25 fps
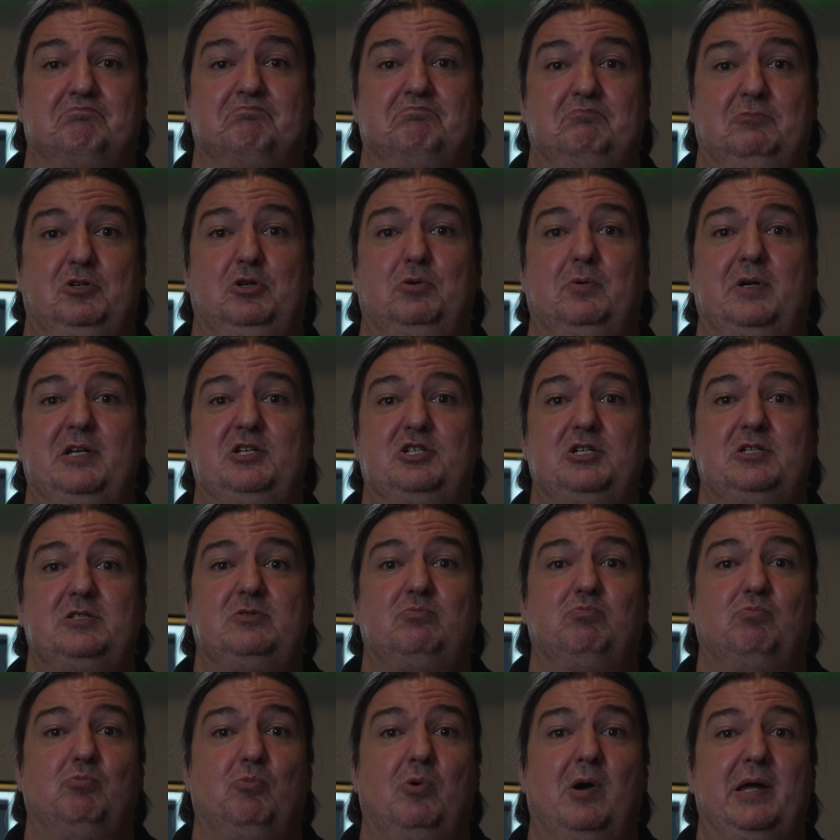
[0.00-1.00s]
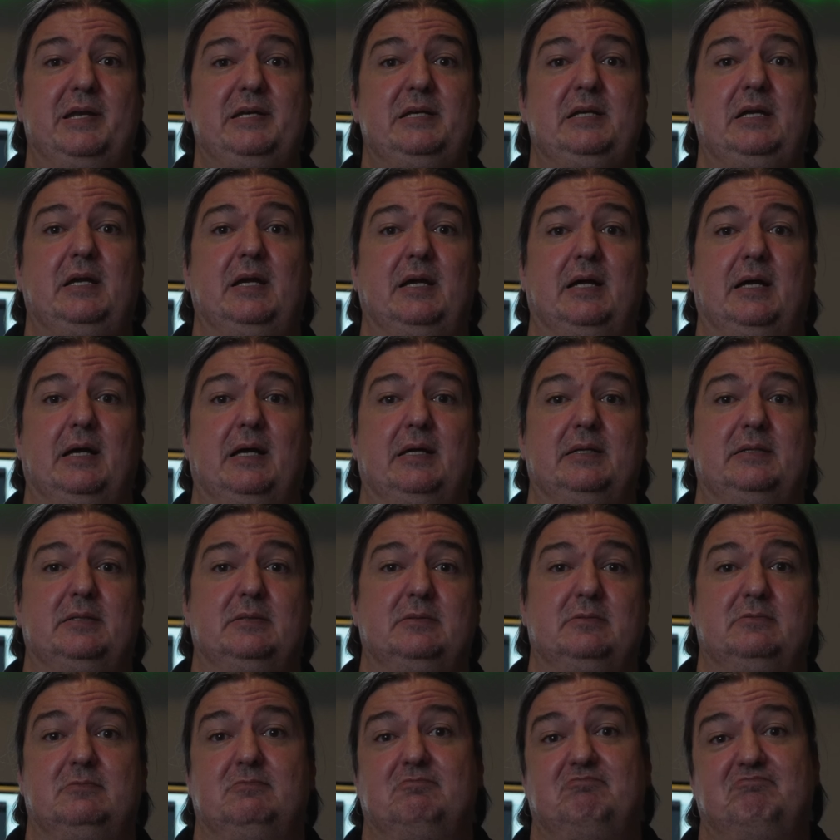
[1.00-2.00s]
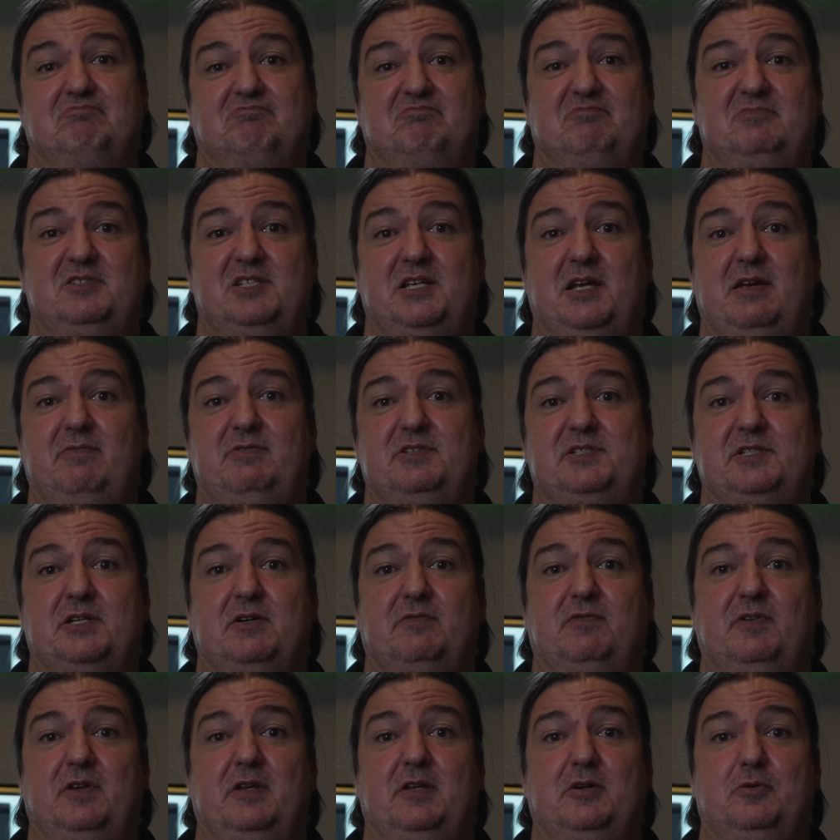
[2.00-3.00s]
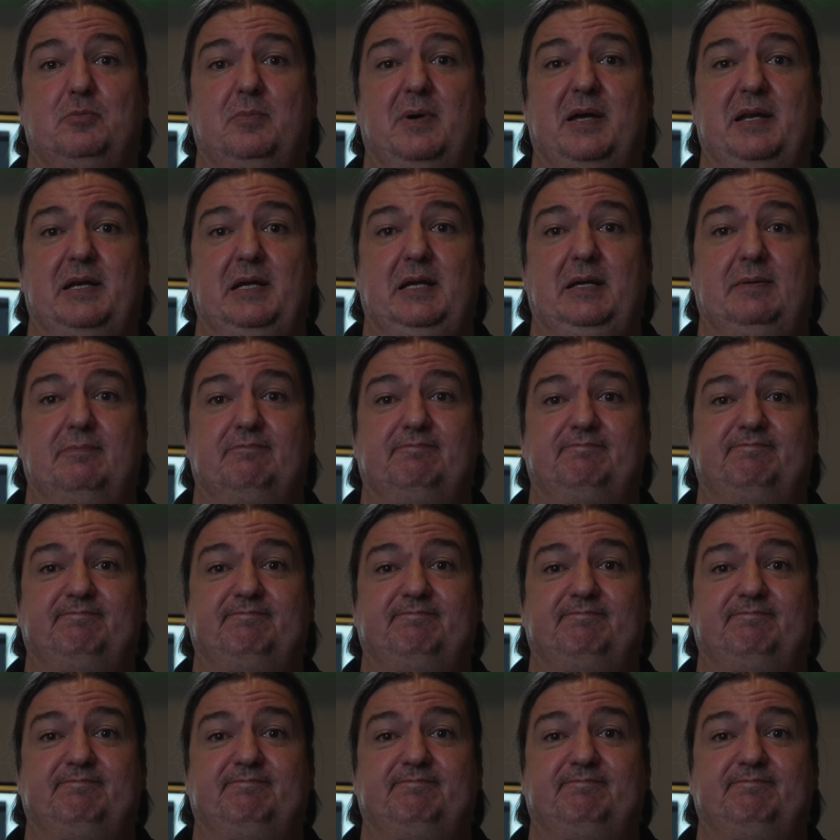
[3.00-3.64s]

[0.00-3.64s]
UHS 1 card. Save yourself a little money.